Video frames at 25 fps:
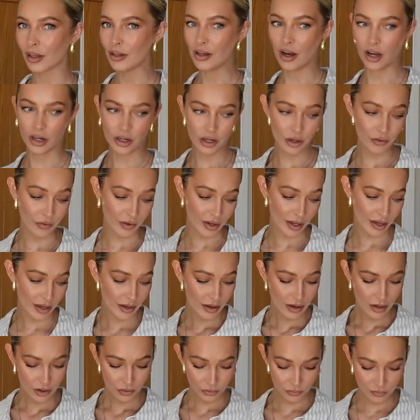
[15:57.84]
I love it,
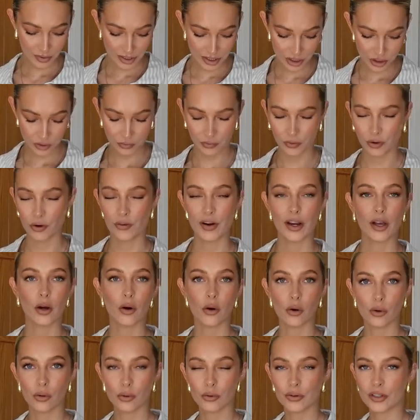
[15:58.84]
reach for it
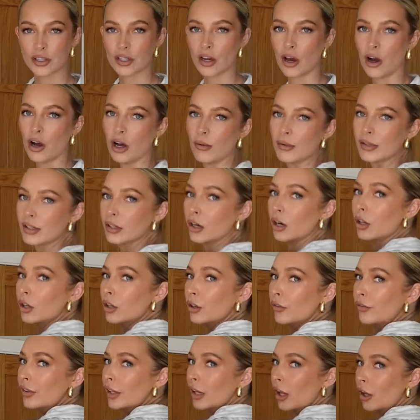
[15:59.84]
all the time. It's got a lovely